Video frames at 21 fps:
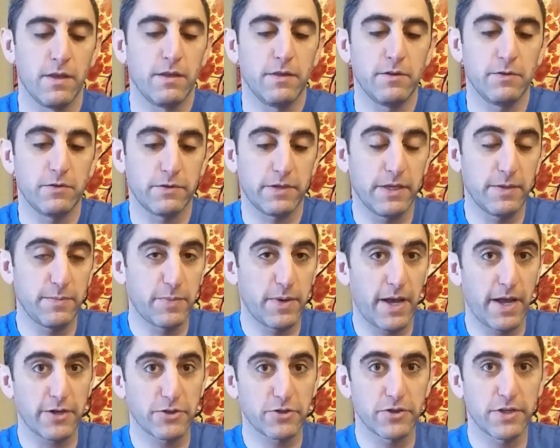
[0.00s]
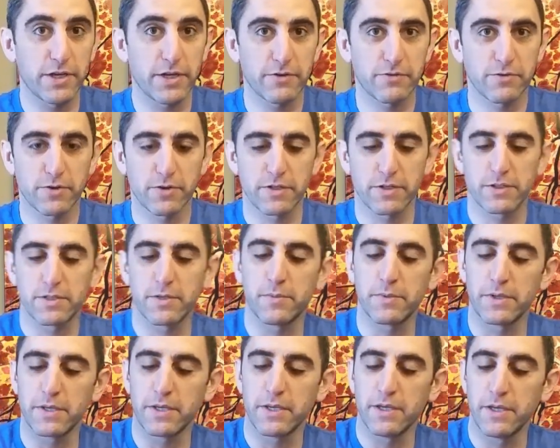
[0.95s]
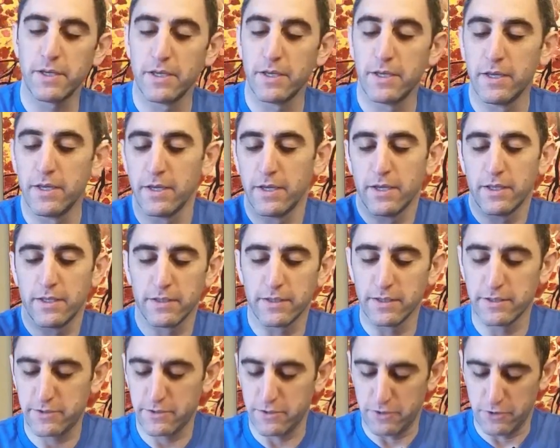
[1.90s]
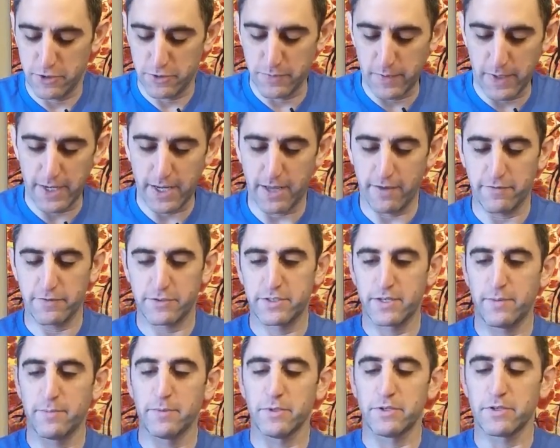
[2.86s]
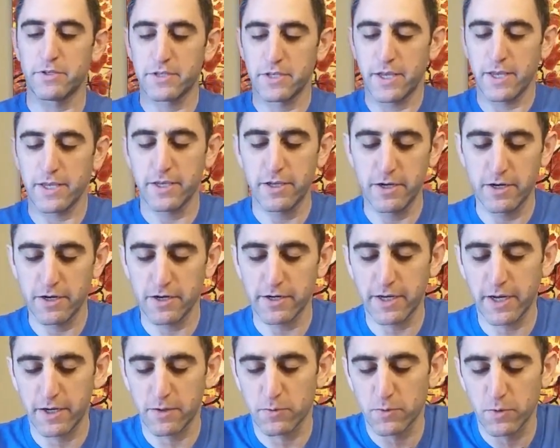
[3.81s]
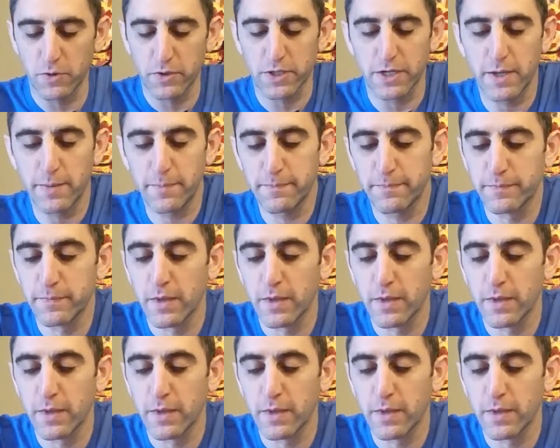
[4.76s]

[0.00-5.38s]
Little gi patch there for some of the listeners might have a similar thing here. Kind of roll it up.